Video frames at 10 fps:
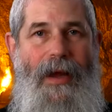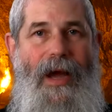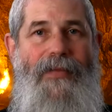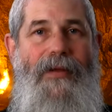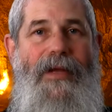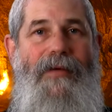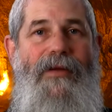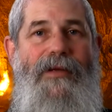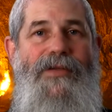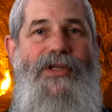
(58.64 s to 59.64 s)
On the
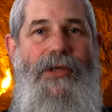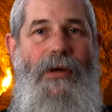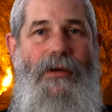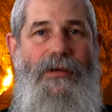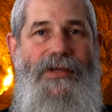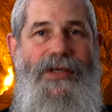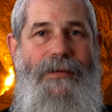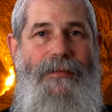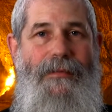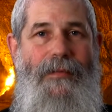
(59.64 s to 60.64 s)
level of
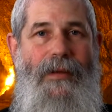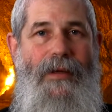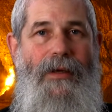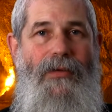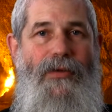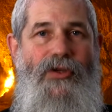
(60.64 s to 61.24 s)
souls, the